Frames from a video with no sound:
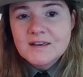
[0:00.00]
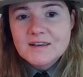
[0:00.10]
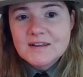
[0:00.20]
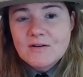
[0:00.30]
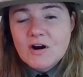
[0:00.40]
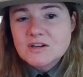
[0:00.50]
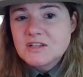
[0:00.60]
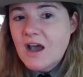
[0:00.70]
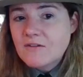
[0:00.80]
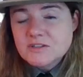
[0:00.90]
You know, our
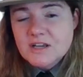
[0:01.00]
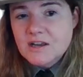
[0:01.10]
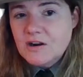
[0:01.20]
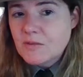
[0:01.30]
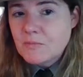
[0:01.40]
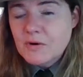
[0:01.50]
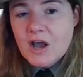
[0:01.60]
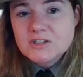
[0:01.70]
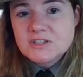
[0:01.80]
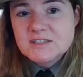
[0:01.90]
staff are taking all the
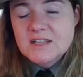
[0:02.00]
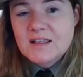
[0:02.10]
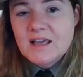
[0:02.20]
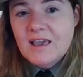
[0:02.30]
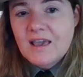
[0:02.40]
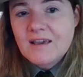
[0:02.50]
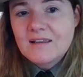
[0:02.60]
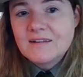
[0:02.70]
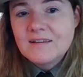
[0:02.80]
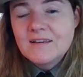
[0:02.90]
precautions that they can,